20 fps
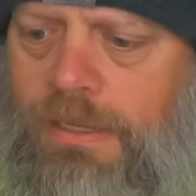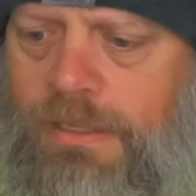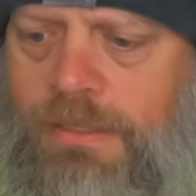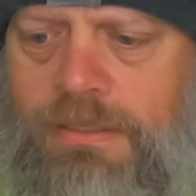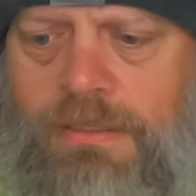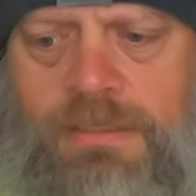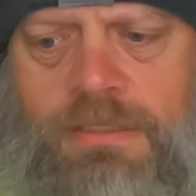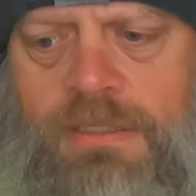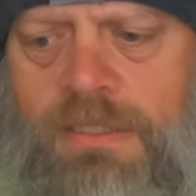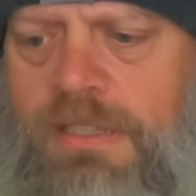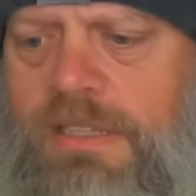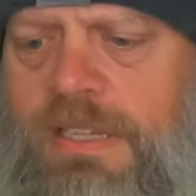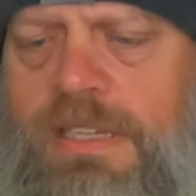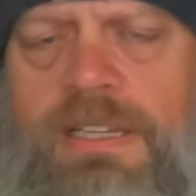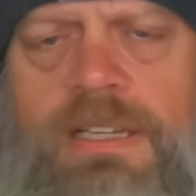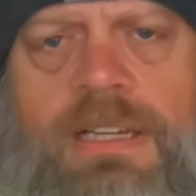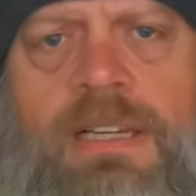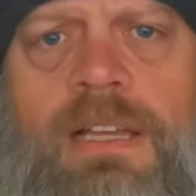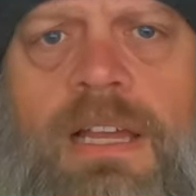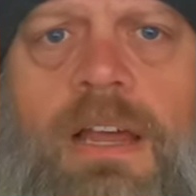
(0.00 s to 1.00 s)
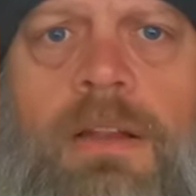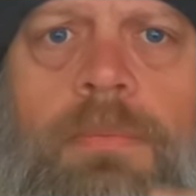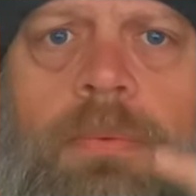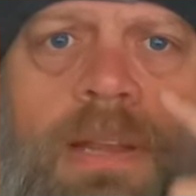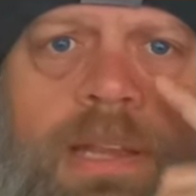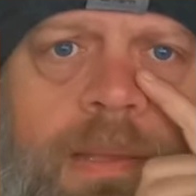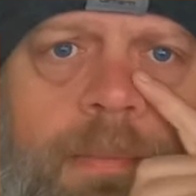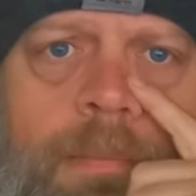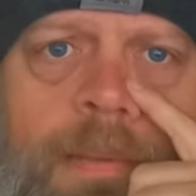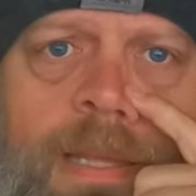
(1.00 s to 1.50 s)
And yeah, I
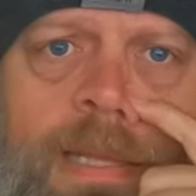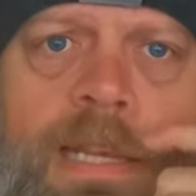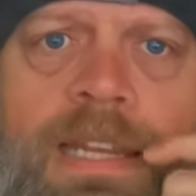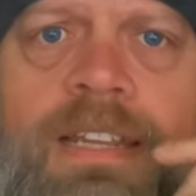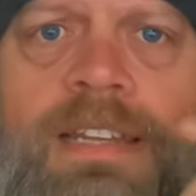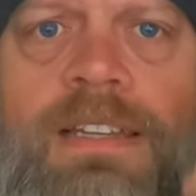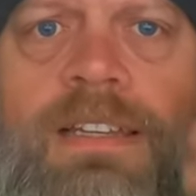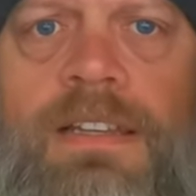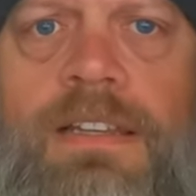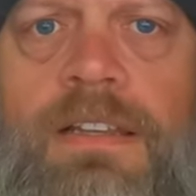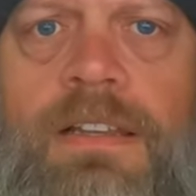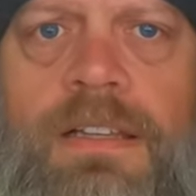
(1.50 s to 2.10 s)
recommend it.